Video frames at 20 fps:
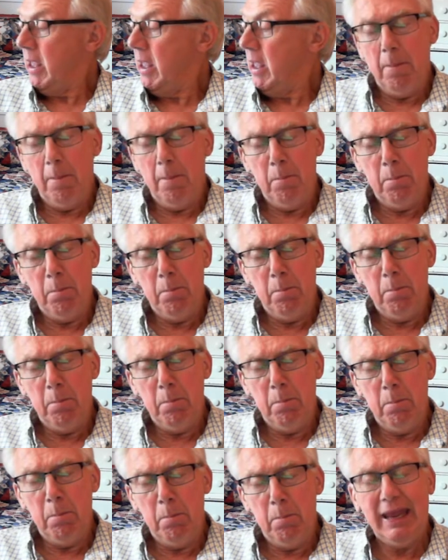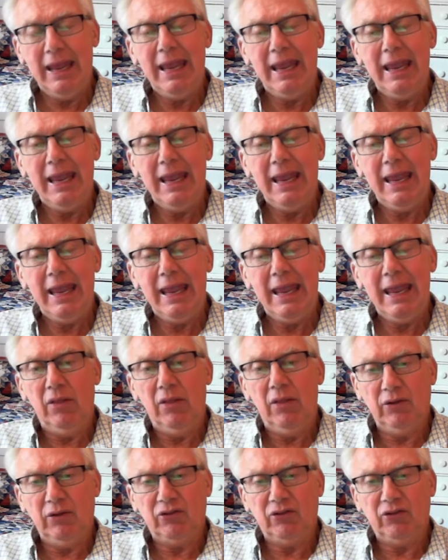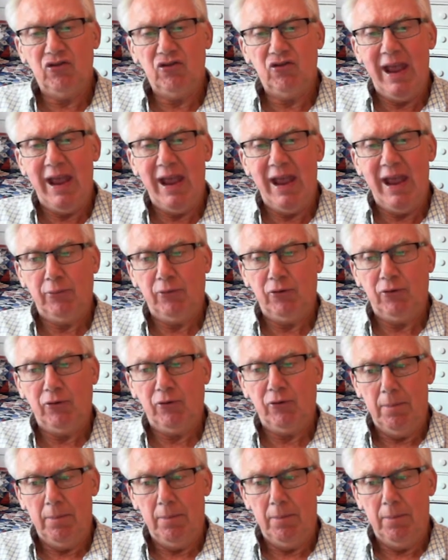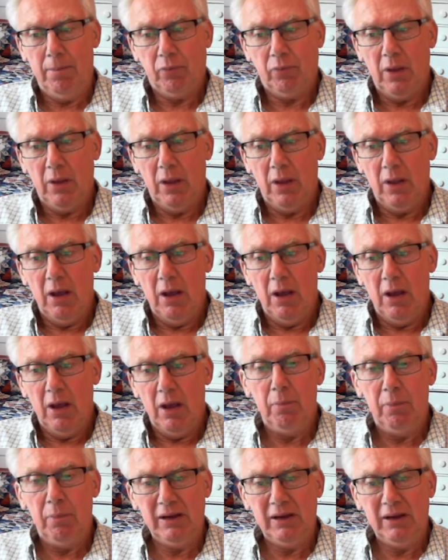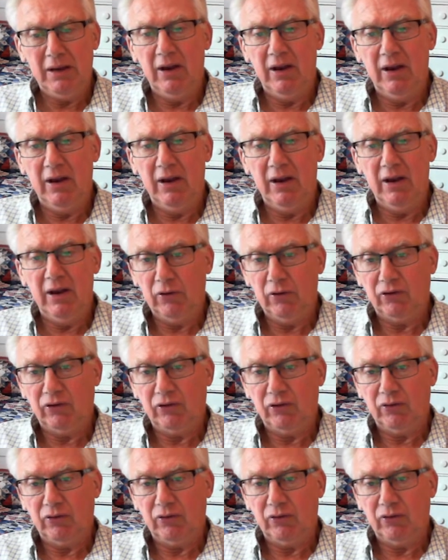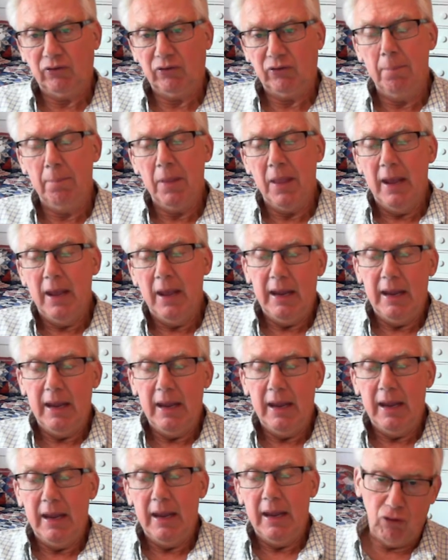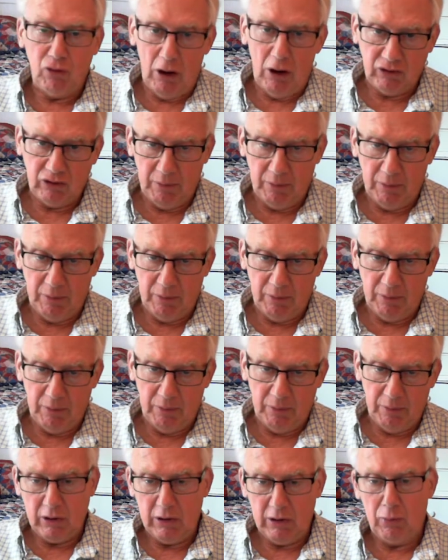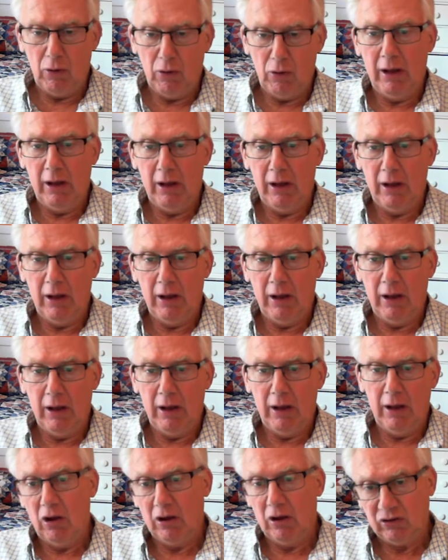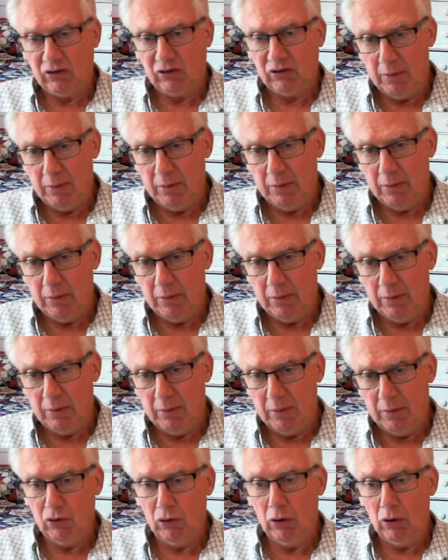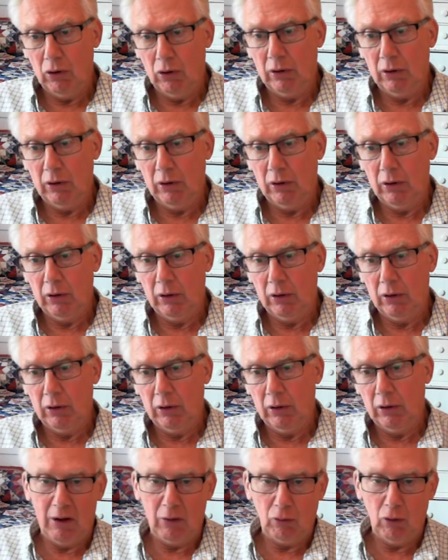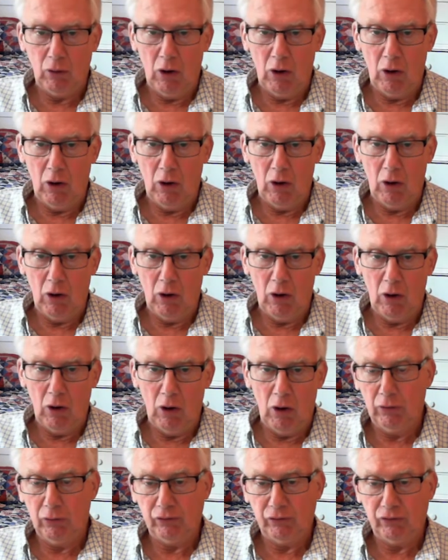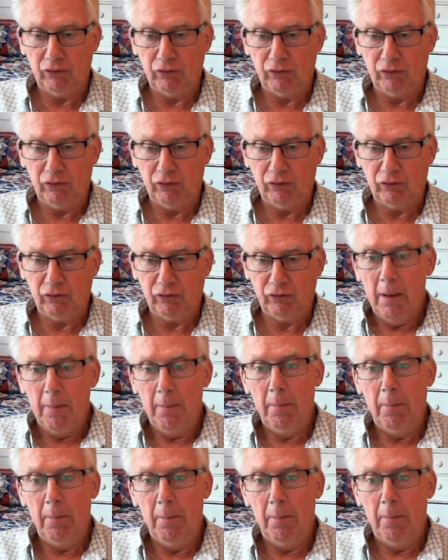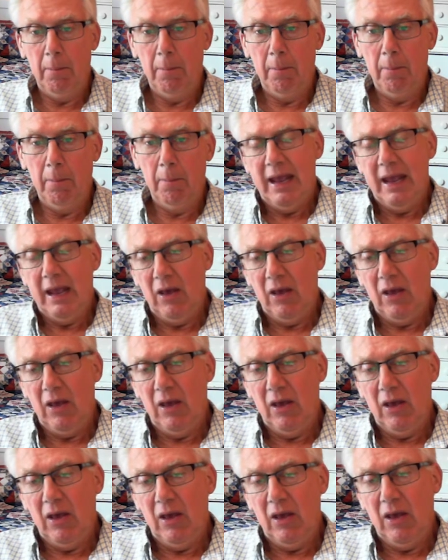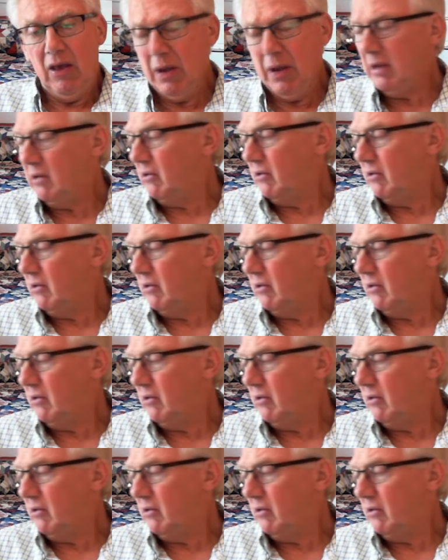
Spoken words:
mainly in this chapter, the big difference, it talks about work in process, it talks about finished goods, it talks about raw materials, but the big